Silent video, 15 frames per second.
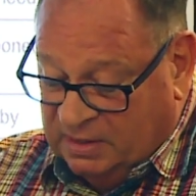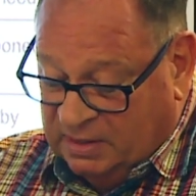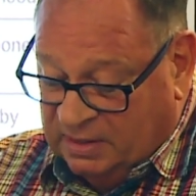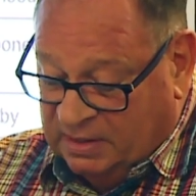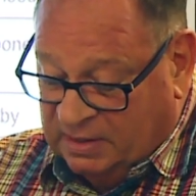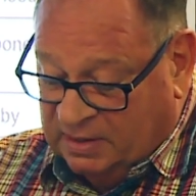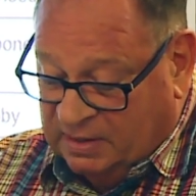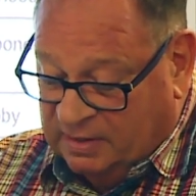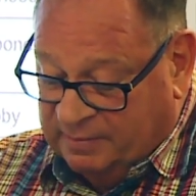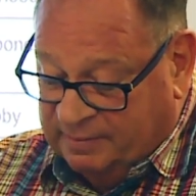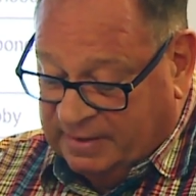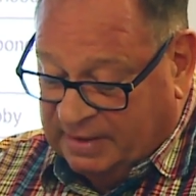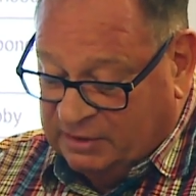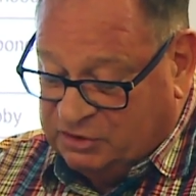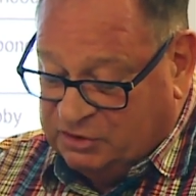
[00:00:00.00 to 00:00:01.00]

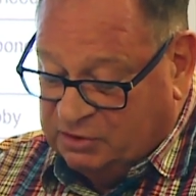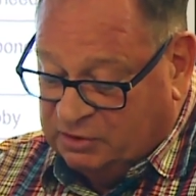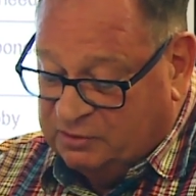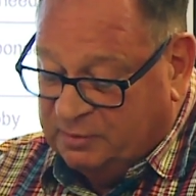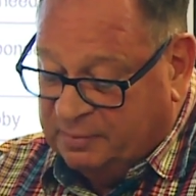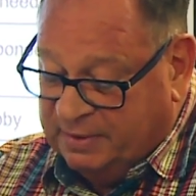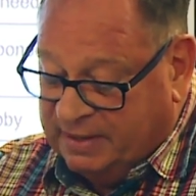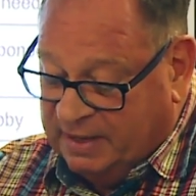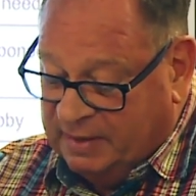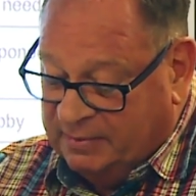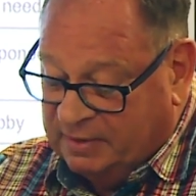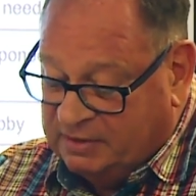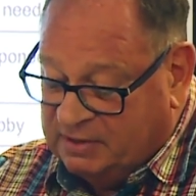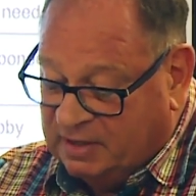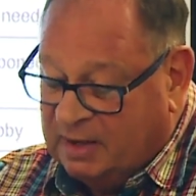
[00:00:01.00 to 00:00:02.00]
As children became
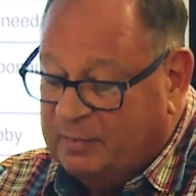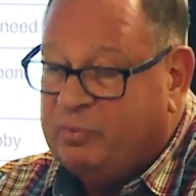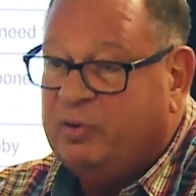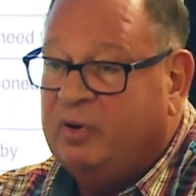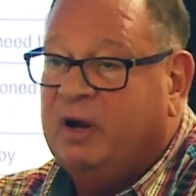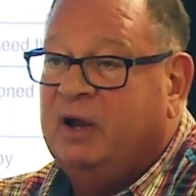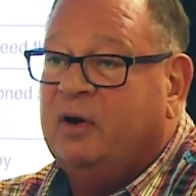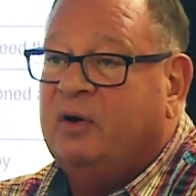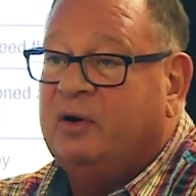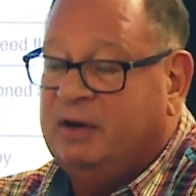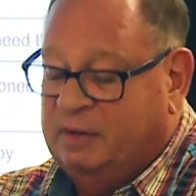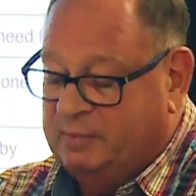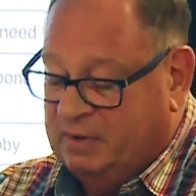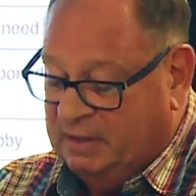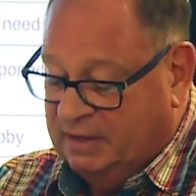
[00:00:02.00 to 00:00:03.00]
a top
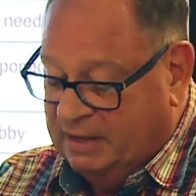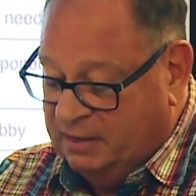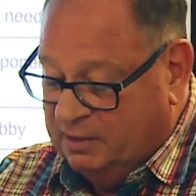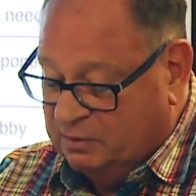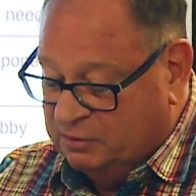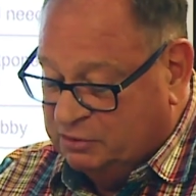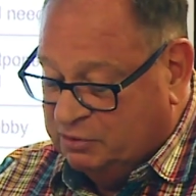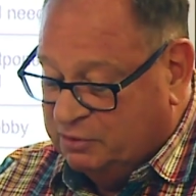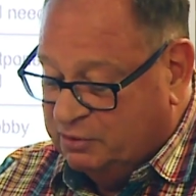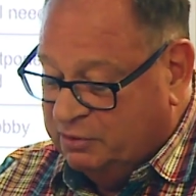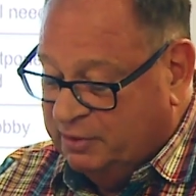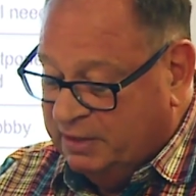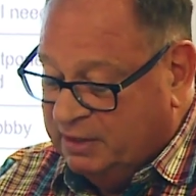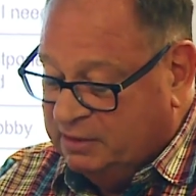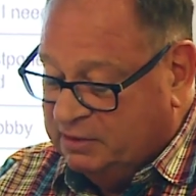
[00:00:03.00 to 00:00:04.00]
priority, millennials
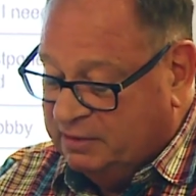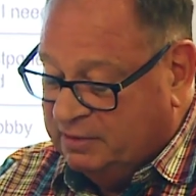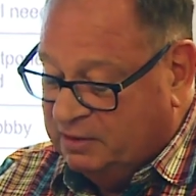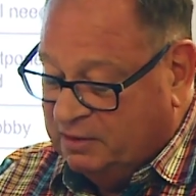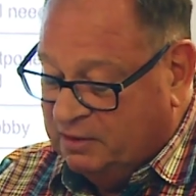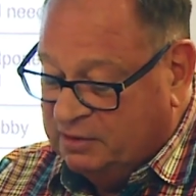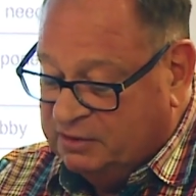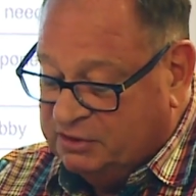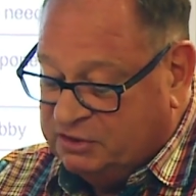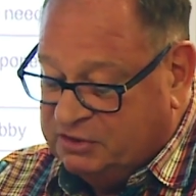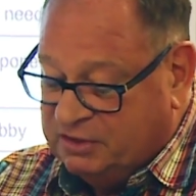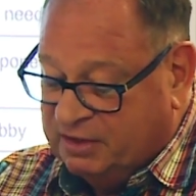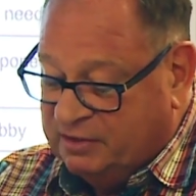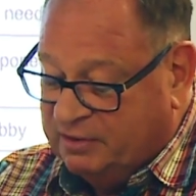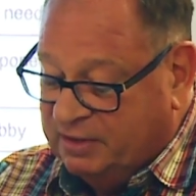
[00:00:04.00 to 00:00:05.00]
grew into the largest
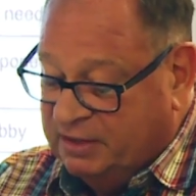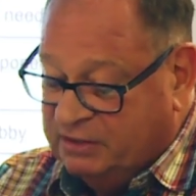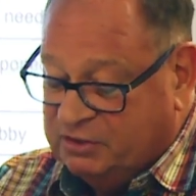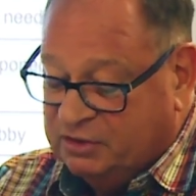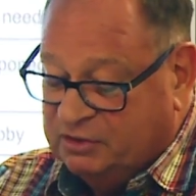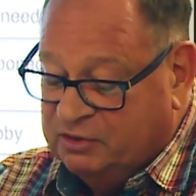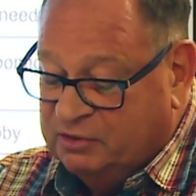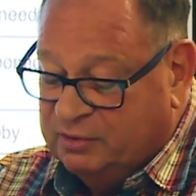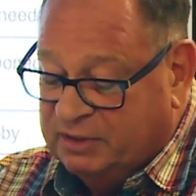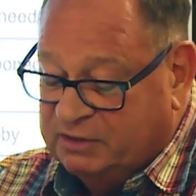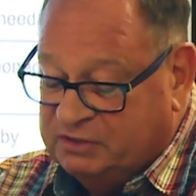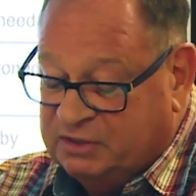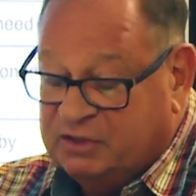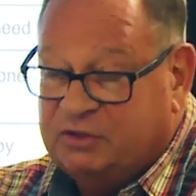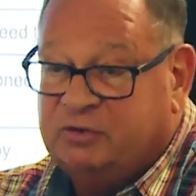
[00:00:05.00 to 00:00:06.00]
generation in
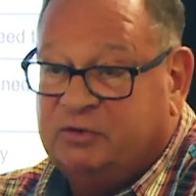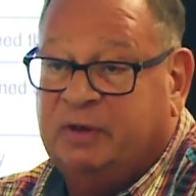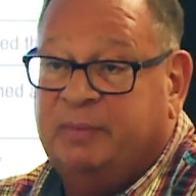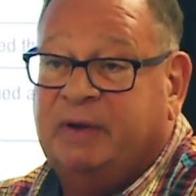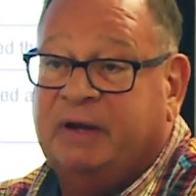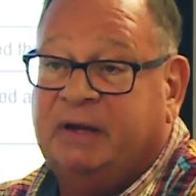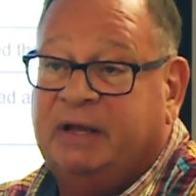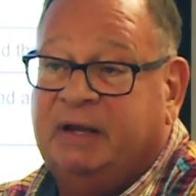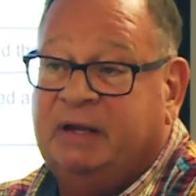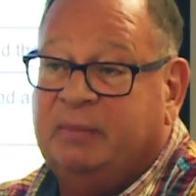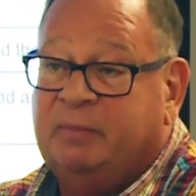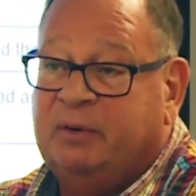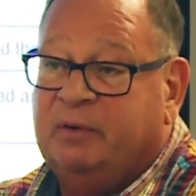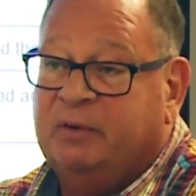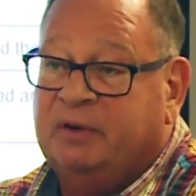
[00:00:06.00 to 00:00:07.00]
U.S. history, about 80
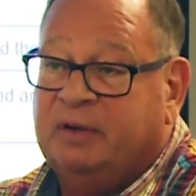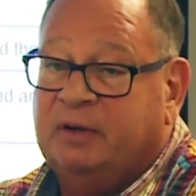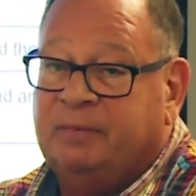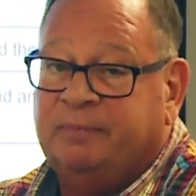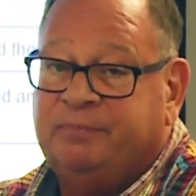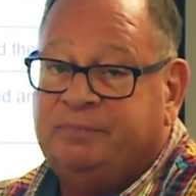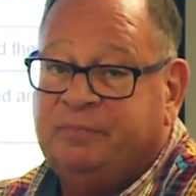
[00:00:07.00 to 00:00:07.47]
million.